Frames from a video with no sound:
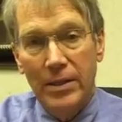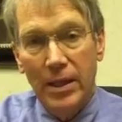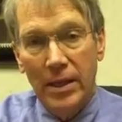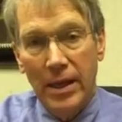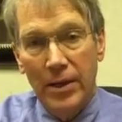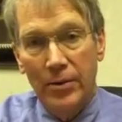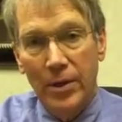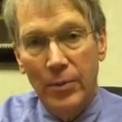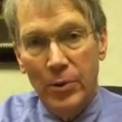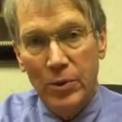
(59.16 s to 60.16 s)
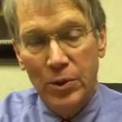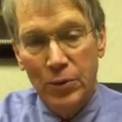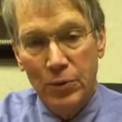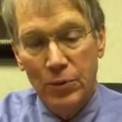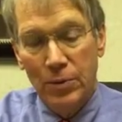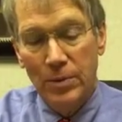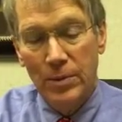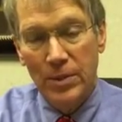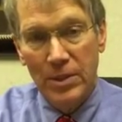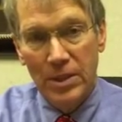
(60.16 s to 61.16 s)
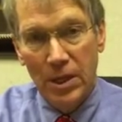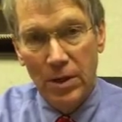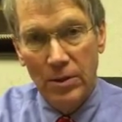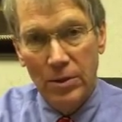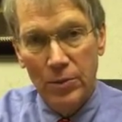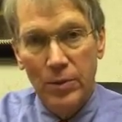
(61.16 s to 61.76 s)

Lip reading: aligner number 2 starts